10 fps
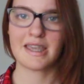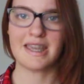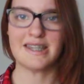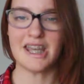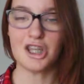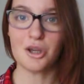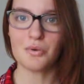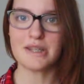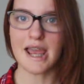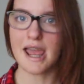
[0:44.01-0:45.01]

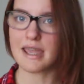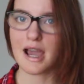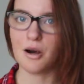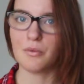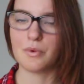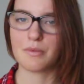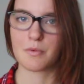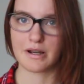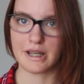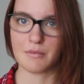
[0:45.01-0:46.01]
Continue to hang out with
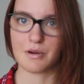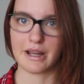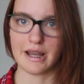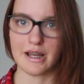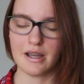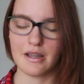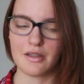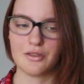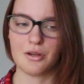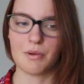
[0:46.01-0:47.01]
Brittany and Brianna.
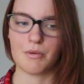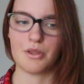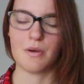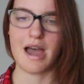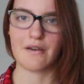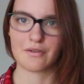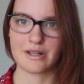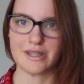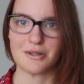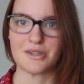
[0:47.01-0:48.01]
They'll be with you
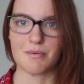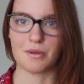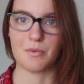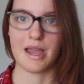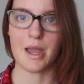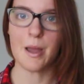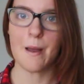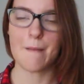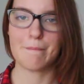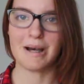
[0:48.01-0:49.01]
every single step of the way,
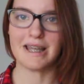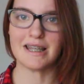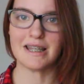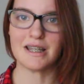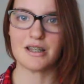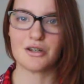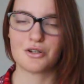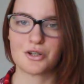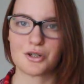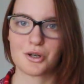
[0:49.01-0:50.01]
but
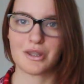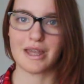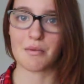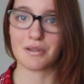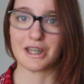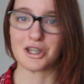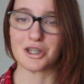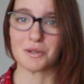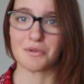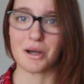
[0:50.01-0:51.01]
surely that
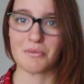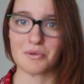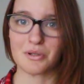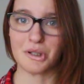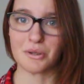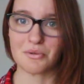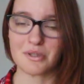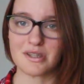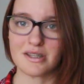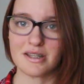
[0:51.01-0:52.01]
relationship will come to a
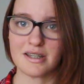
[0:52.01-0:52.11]
close.